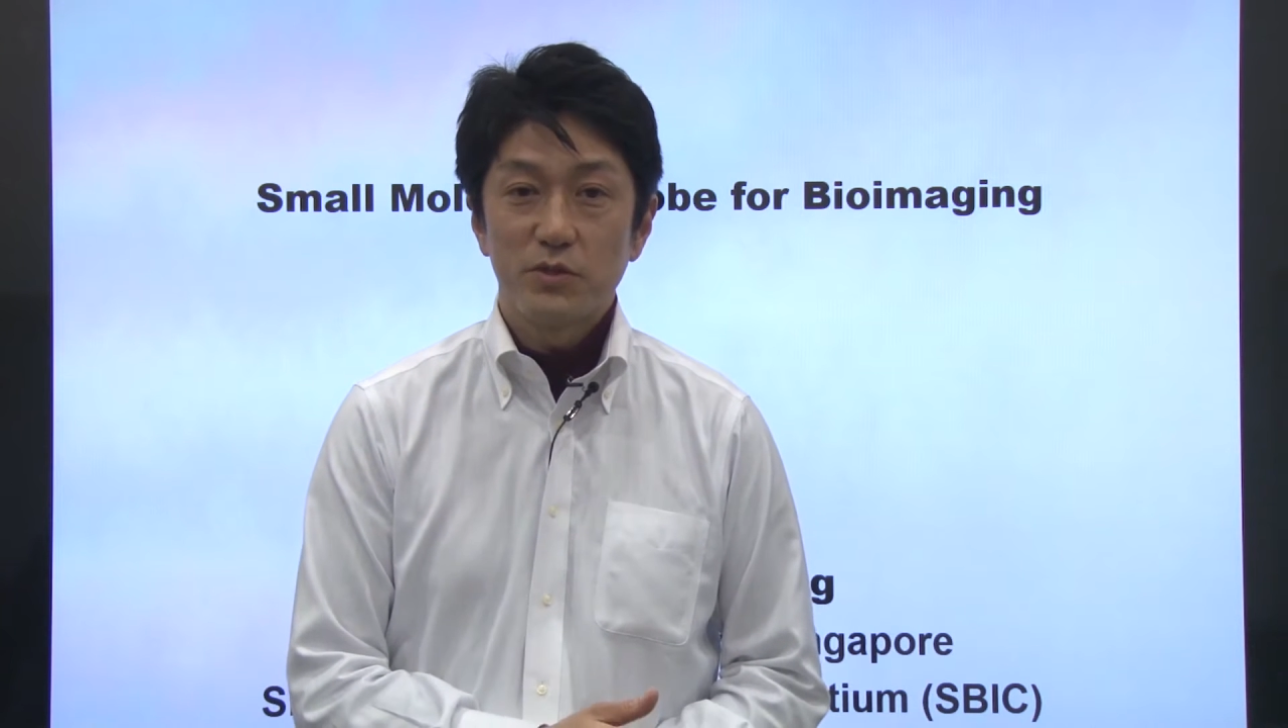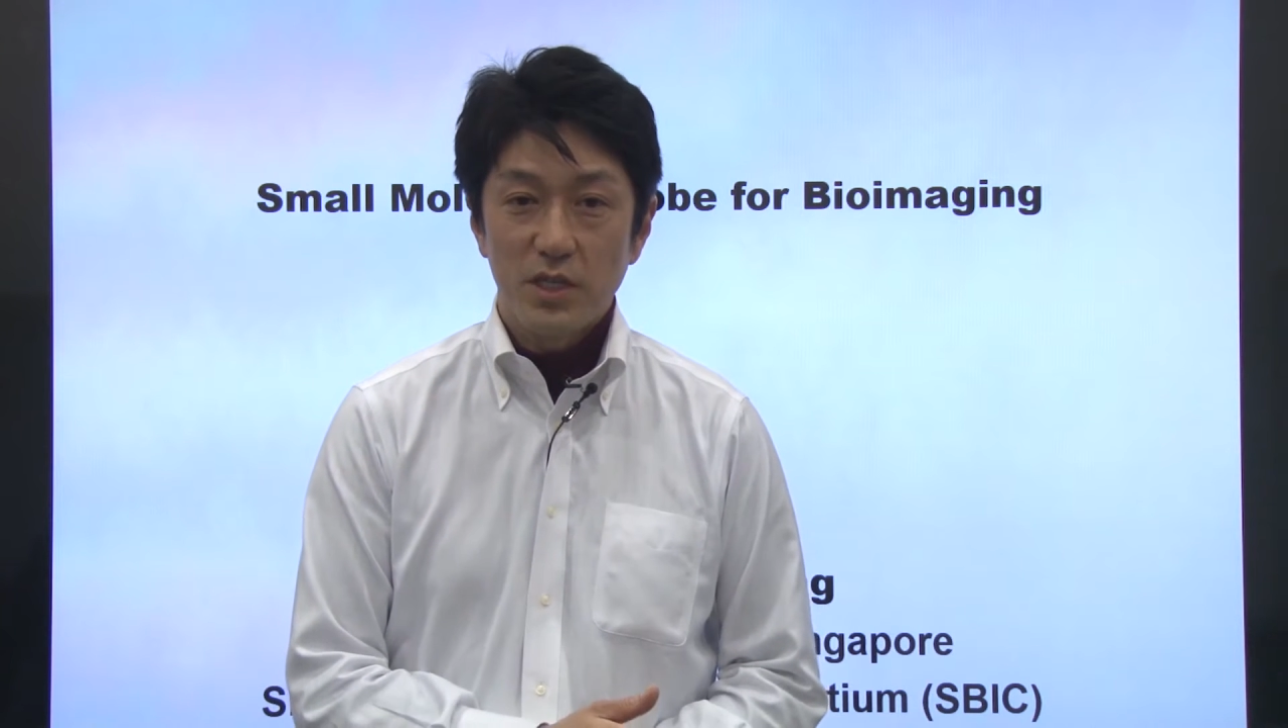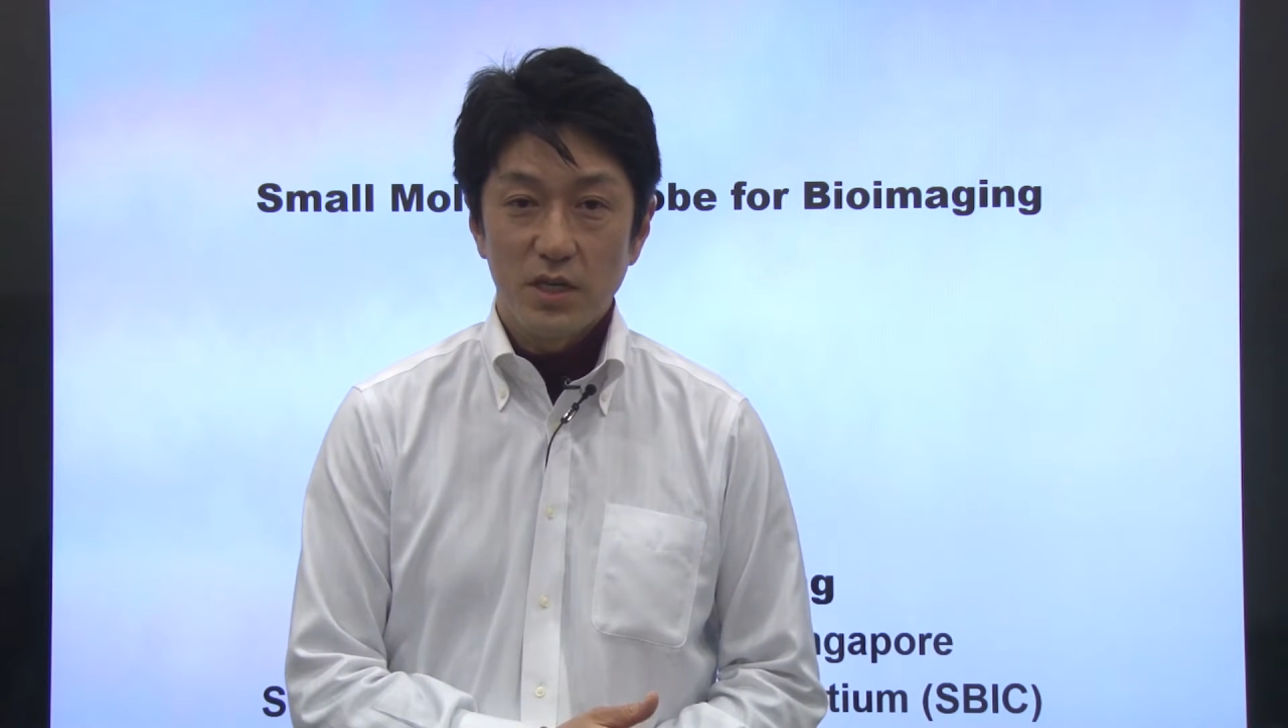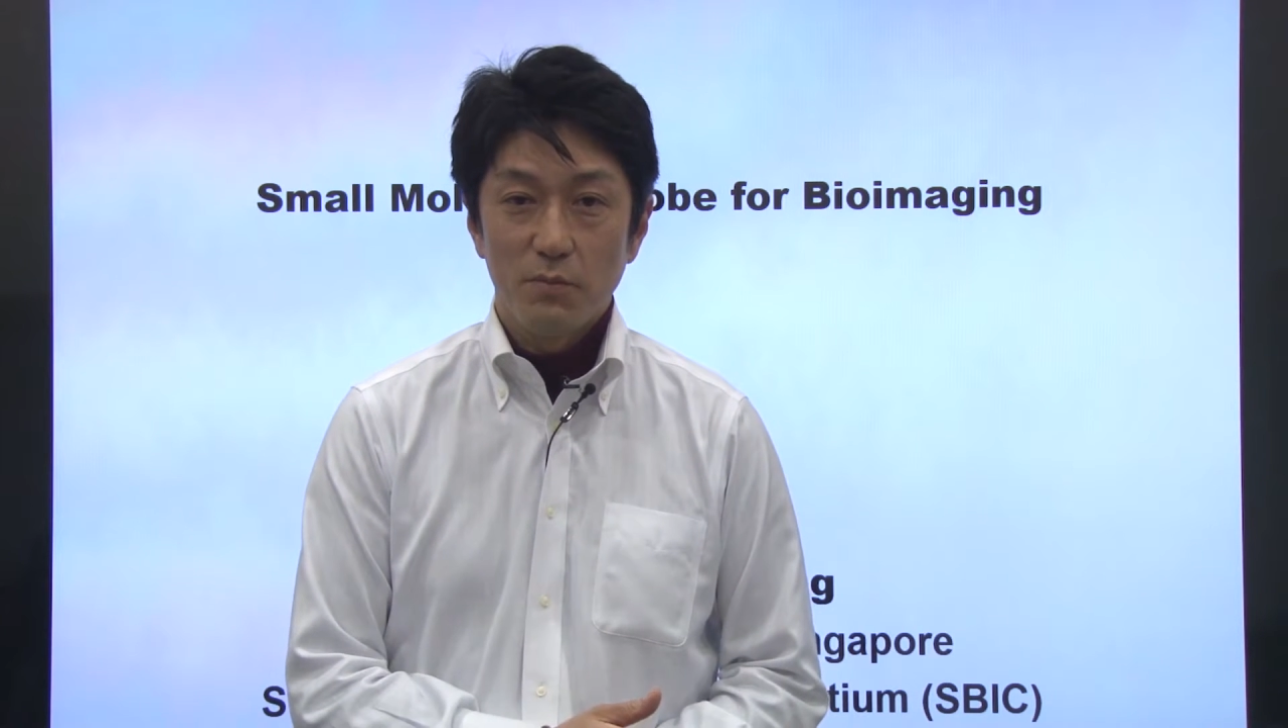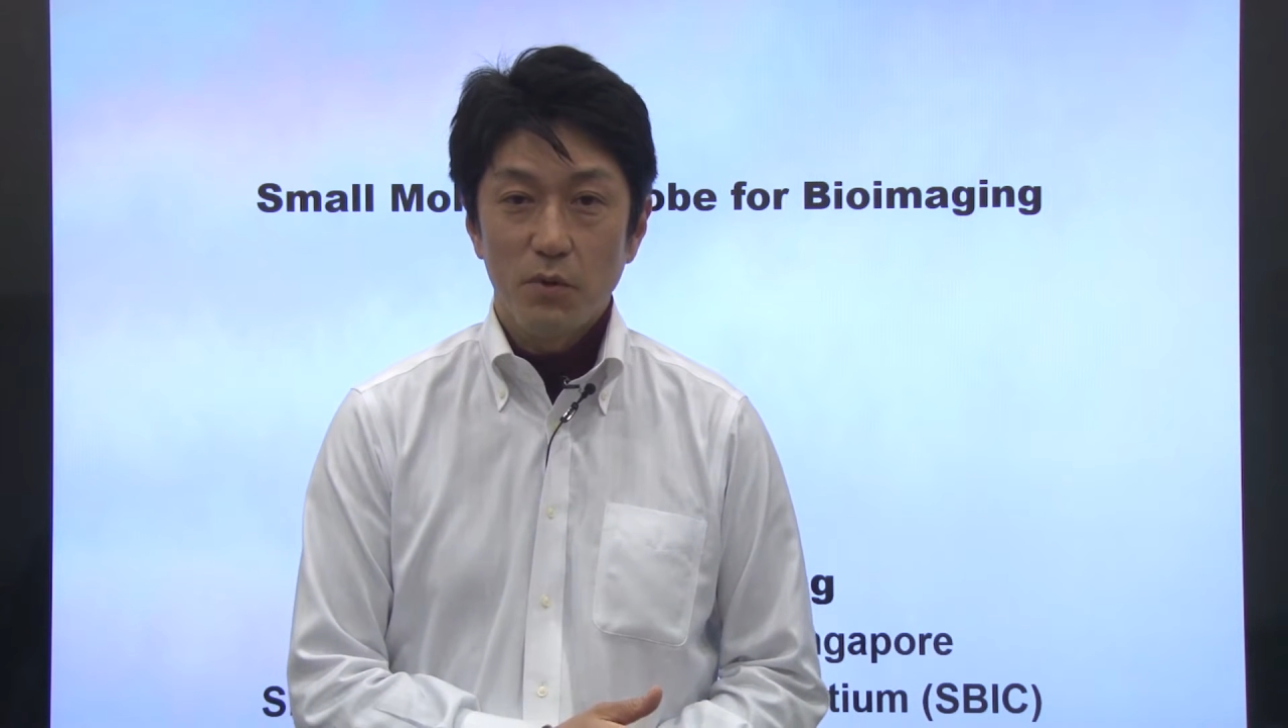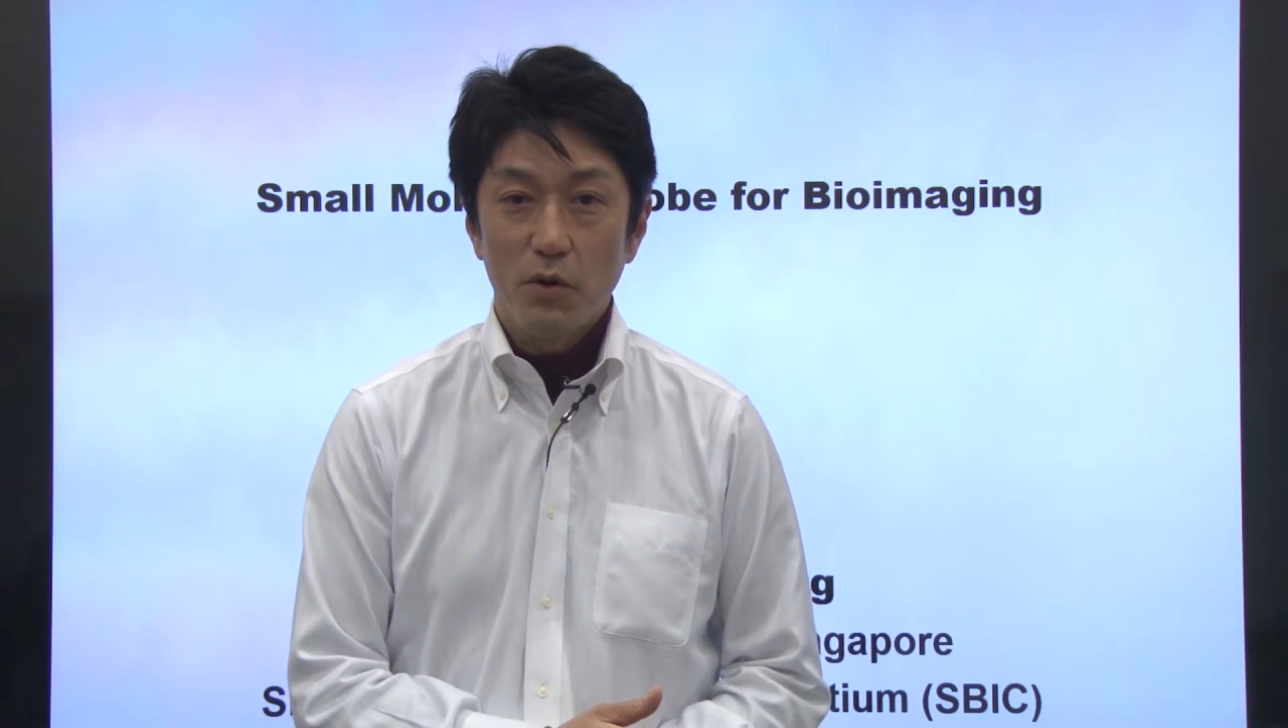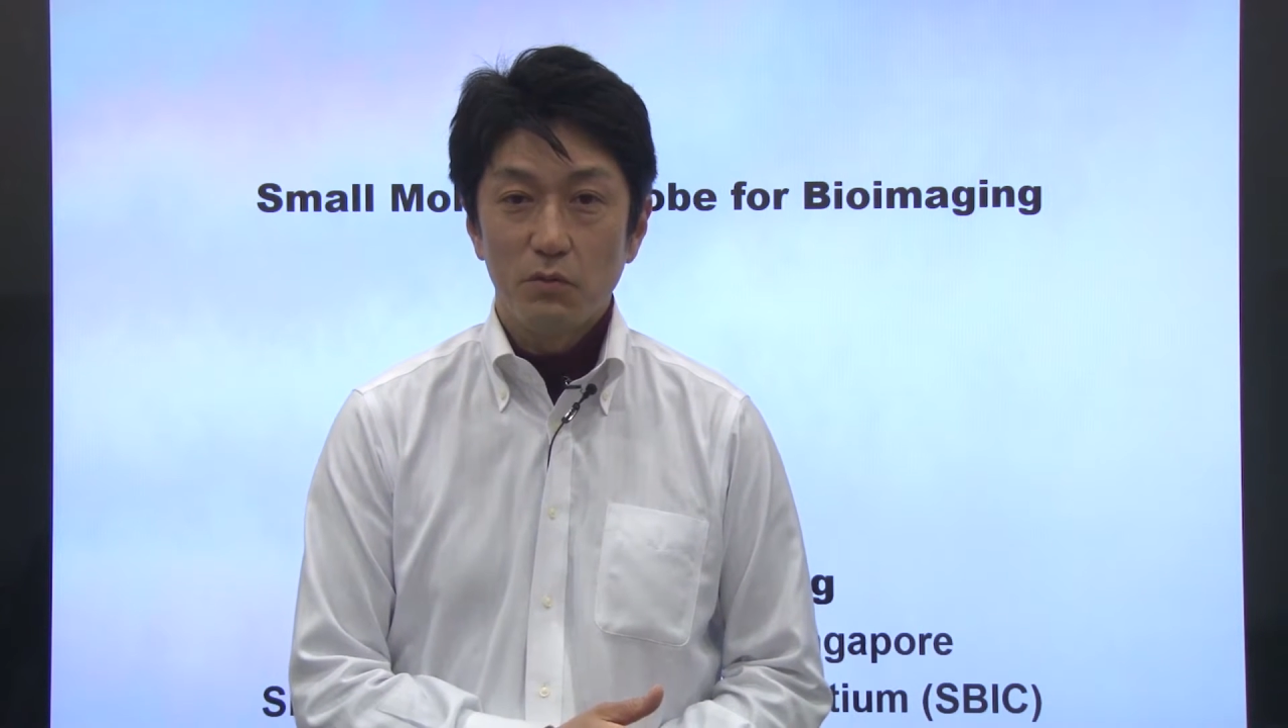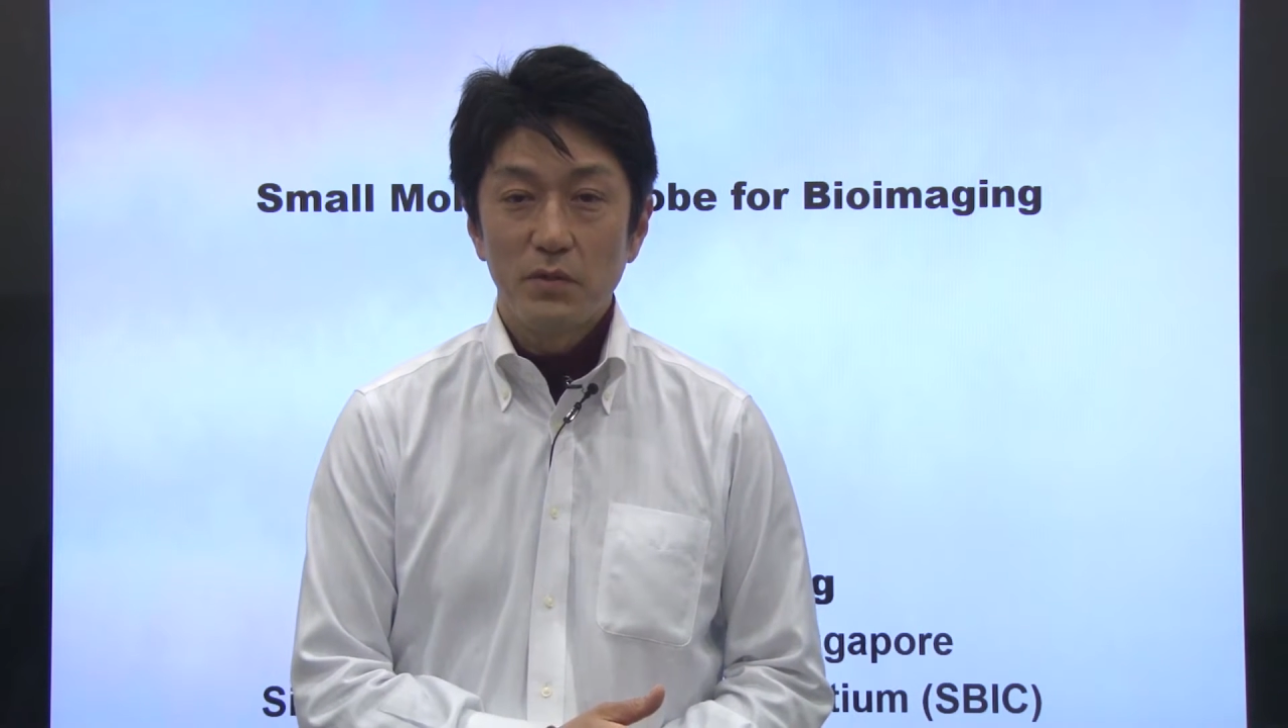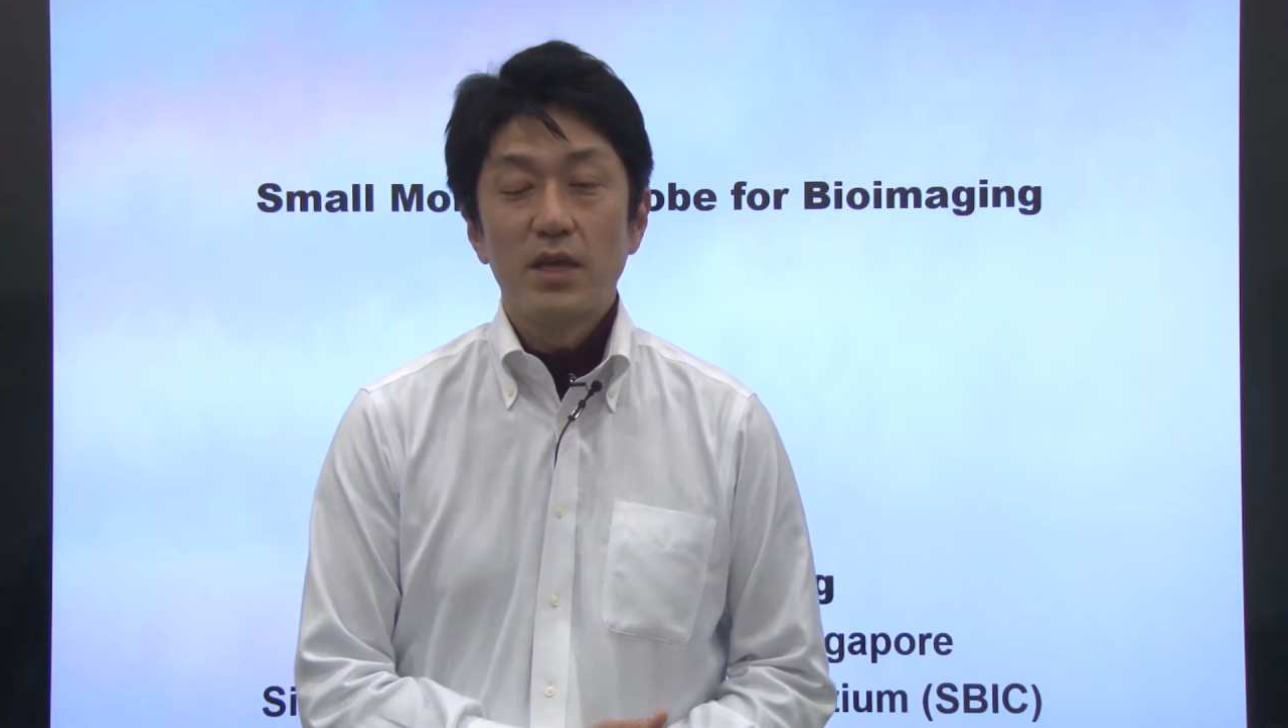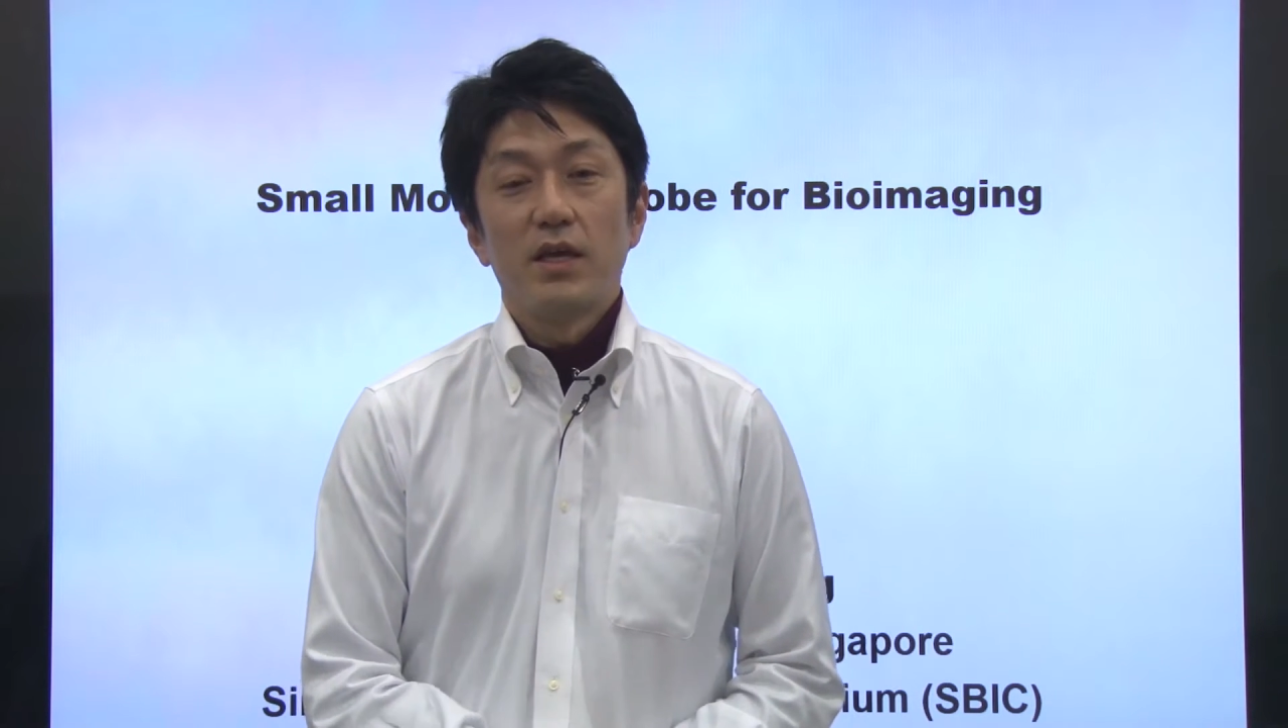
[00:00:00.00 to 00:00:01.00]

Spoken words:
of Singapore.